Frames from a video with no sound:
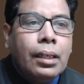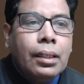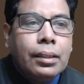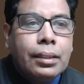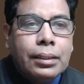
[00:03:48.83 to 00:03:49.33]

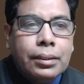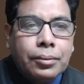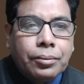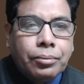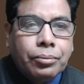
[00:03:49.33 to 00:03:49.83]
Then
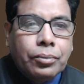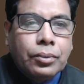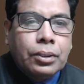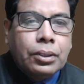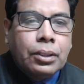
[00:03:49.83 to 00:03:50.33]

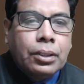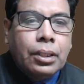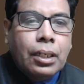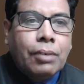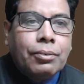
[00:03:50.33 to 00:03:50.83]

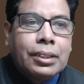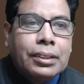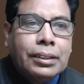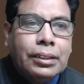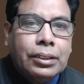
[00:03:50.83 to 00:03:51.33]
after
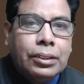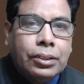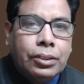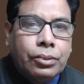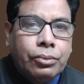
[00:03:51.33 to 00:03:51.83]
this,
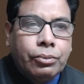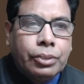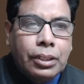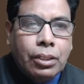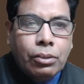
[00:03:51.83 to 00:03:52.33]
we
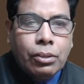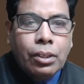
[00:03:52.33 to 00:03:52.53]
have